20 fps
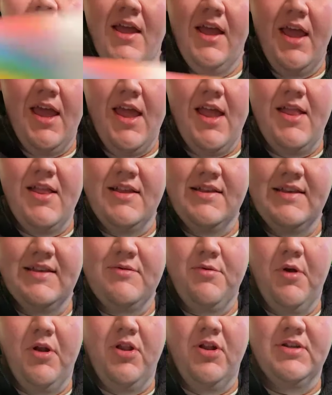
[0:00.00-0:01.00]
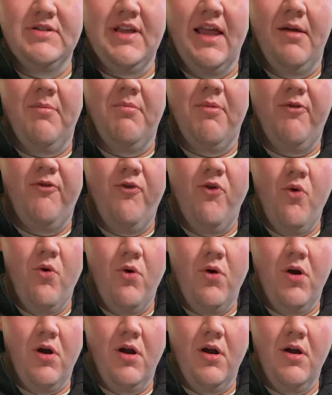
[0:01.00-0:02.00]
And this is what it looks like
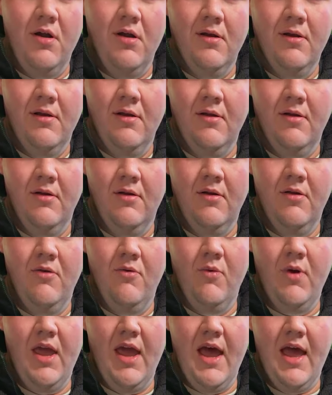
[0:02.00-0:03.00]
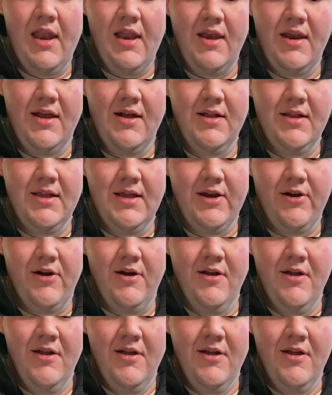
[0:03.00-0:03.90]
before we add any glitter.